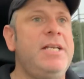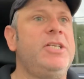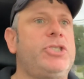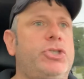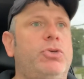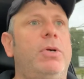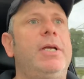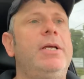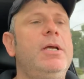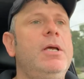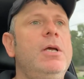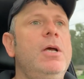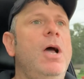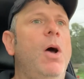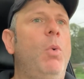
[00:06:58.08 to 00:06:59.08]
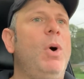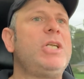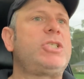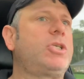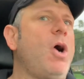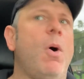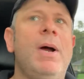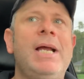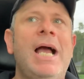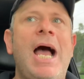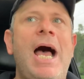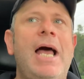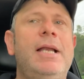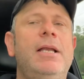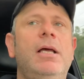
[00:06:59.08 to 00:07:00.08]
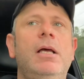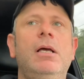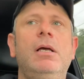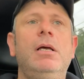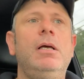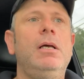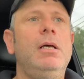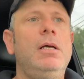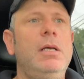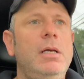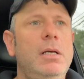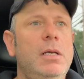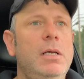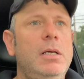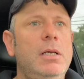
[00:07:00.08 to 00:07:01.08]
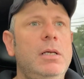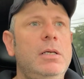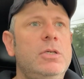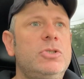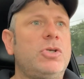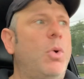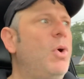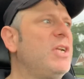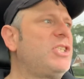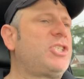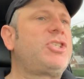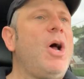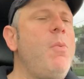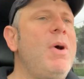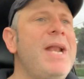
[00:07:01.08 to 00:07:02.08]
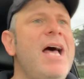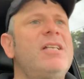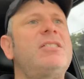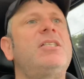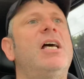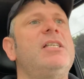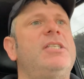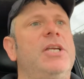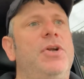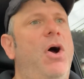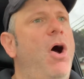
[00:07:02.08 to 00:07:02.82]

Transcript: industry and what's going on. So when someone else does it,